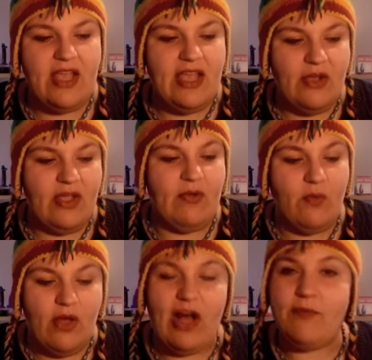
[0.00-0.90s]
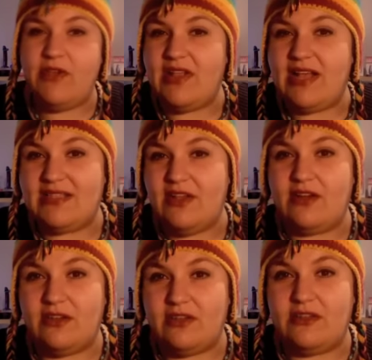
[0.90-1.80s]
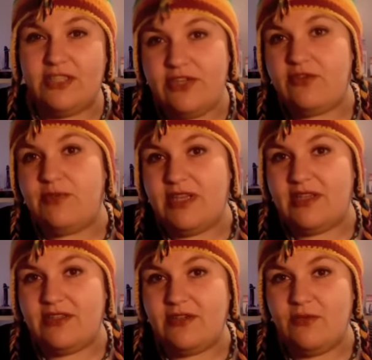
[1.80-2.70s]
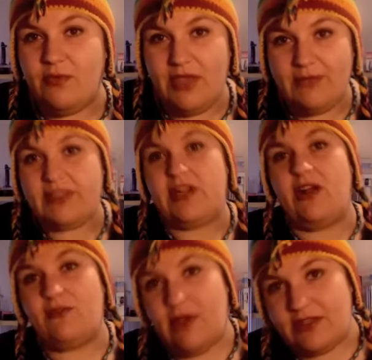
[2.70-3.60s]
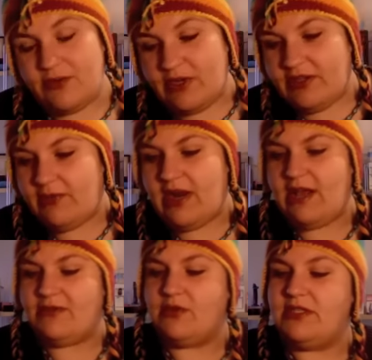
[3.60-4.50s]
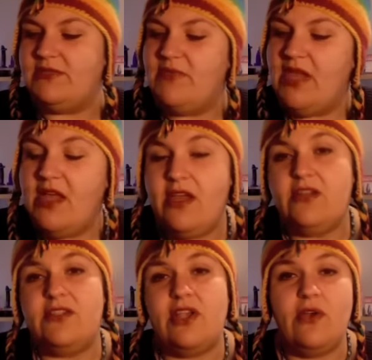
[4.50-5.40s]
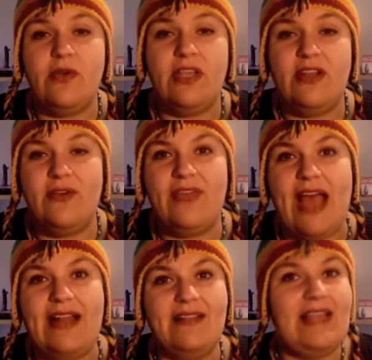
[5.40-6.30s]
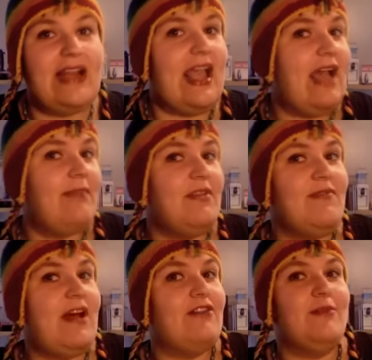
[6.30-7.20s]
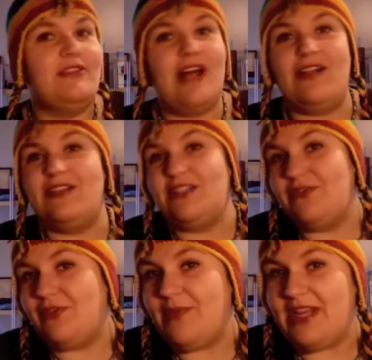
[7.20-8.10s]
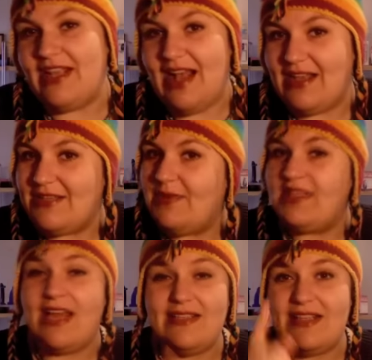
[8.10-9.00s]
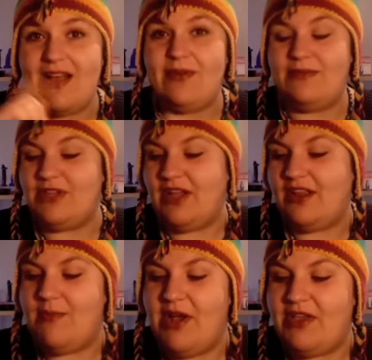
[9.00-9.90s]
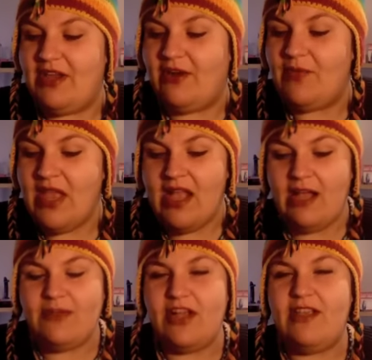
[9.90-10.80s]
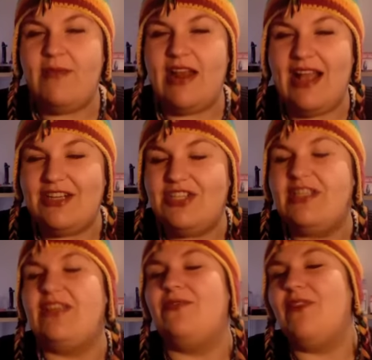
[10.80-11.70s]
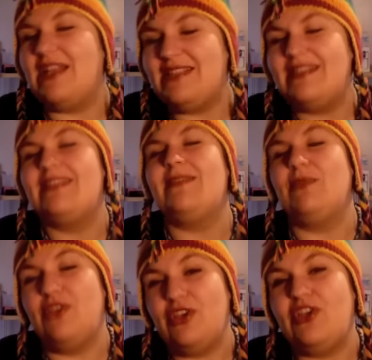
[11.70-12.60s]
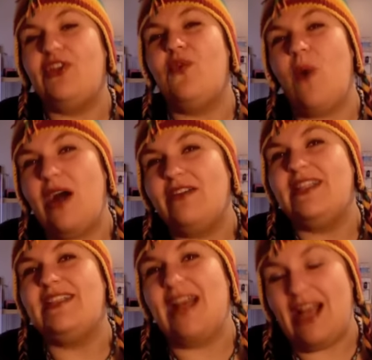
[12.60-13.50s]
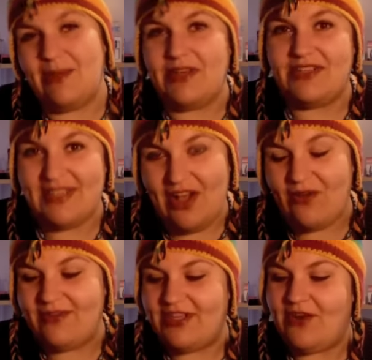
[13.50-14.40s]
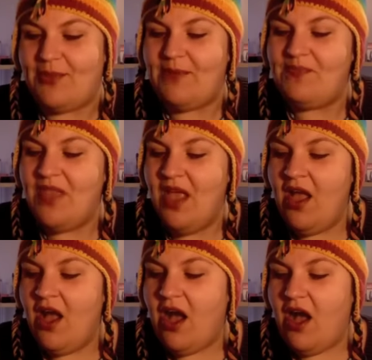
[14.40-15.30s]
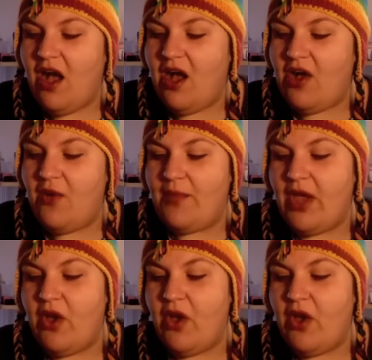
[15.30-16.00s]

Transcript: it, it will help you last longer too because you won't be able to get off quite as quickly right afterwards. So, you know, that, that can be valuable knowledge for many guys, but that is not what I'm talking about here. I'm talking about actually investing some good quality time in yourself, gentlemen. Um,